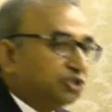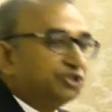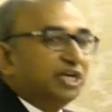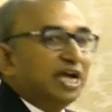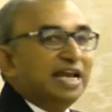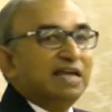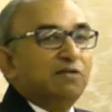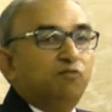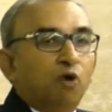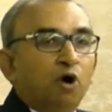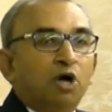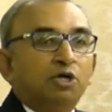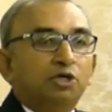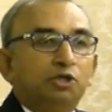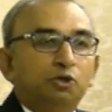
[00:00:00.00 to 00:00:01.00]
really
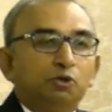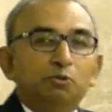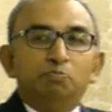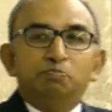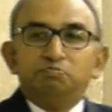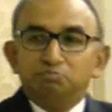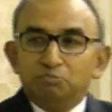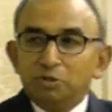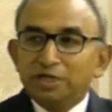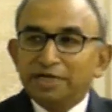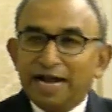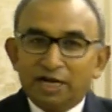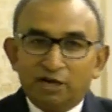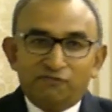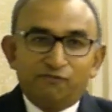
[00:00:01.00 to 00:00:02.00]
want to
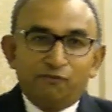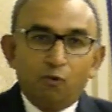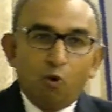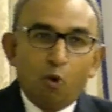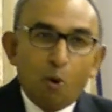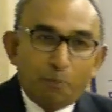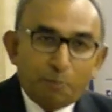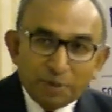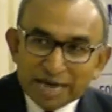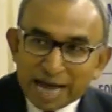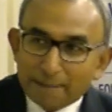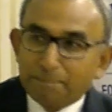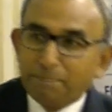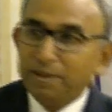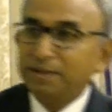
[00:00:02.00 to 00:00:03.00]
kind of open
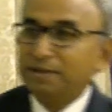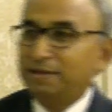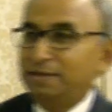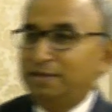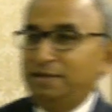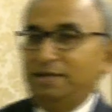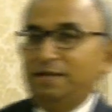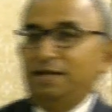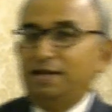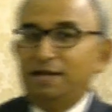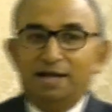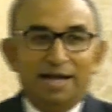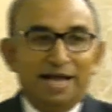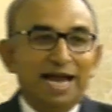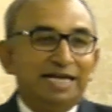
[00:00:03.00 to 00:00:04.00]
up
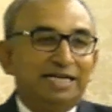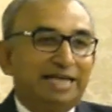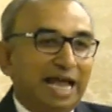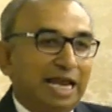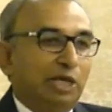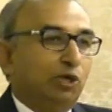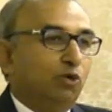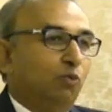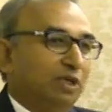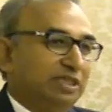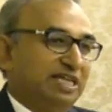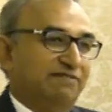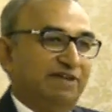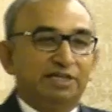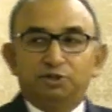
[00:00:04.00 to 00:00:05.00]
and tell you what
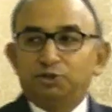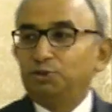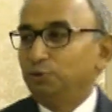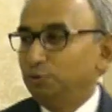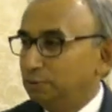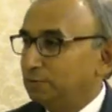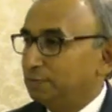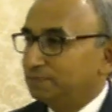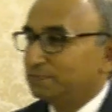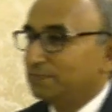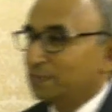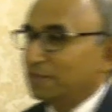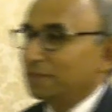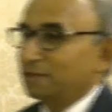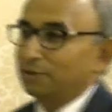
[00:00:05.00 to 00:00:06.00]
they went through.
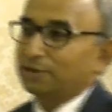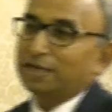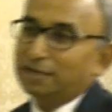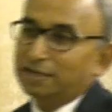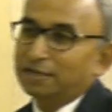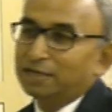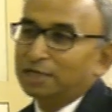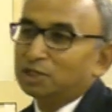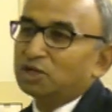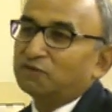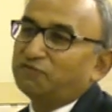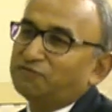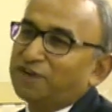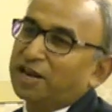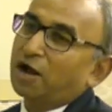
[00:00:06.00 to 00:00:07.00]
Okay? So
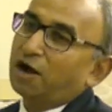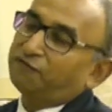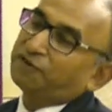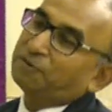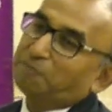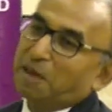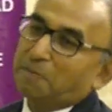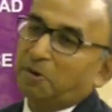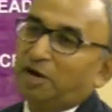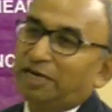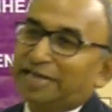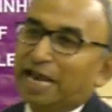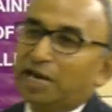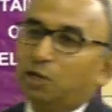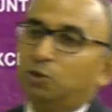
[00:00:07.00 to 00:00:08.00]
very often people will
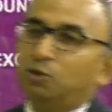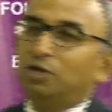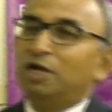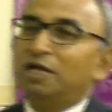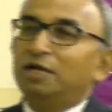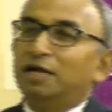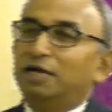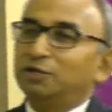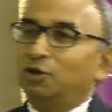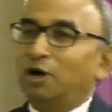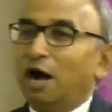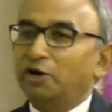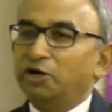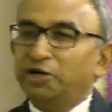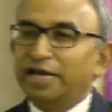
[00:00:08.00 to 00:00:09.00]
tell you,
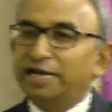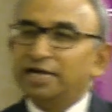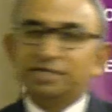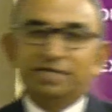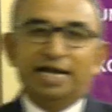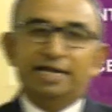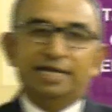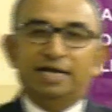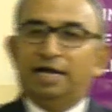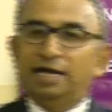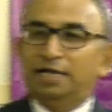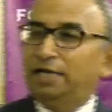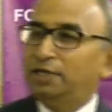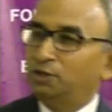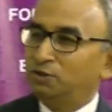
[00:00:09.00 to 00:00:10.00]
how do you get it right? We
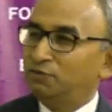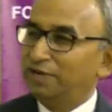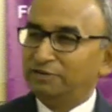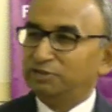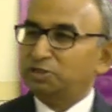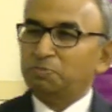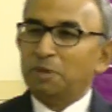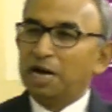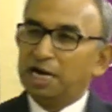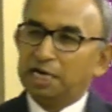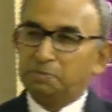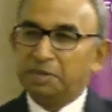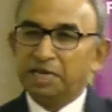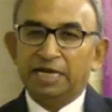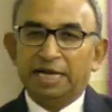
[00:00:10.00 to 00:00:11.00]
have
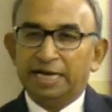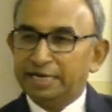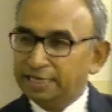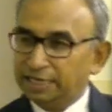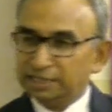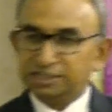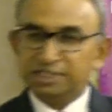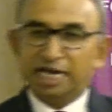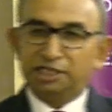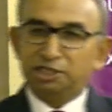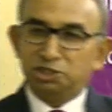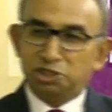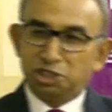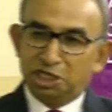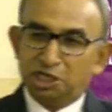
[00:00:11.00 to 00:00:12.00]
smart, big idea,
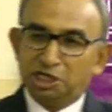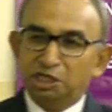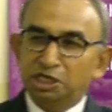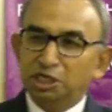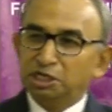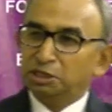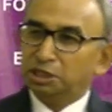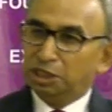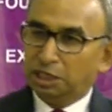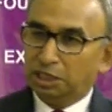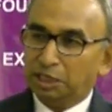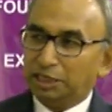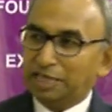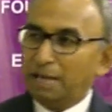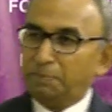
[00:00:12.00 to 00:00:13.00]
strategy,
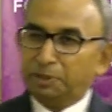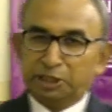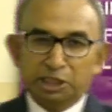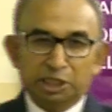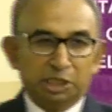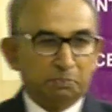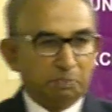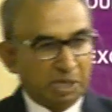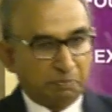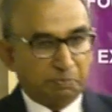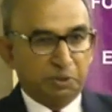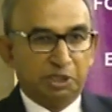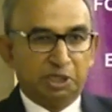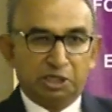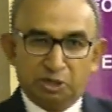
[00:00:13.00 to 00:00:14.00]
capital,
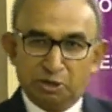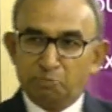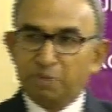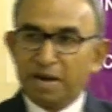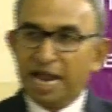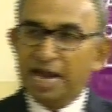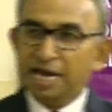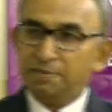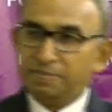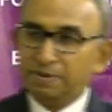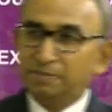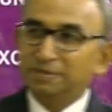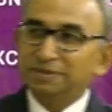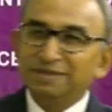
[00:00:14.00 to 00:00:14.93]
people, good brand.